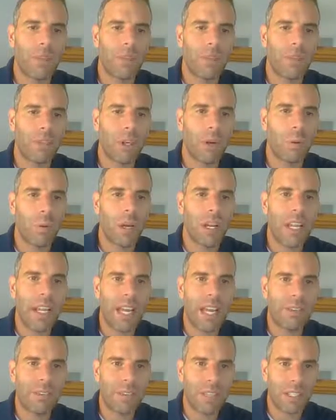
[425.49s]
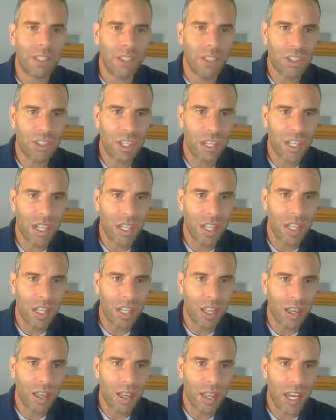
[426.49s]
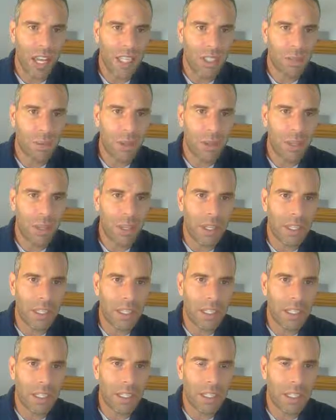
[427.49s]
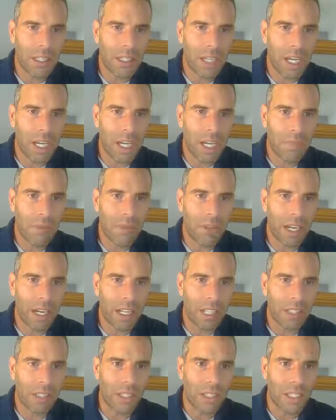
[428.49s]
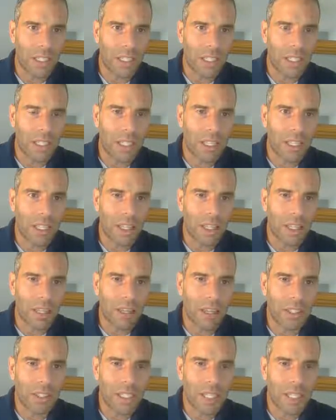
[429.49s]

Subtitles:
But if you don't want a 1/2 inch, that's what this top triangle does.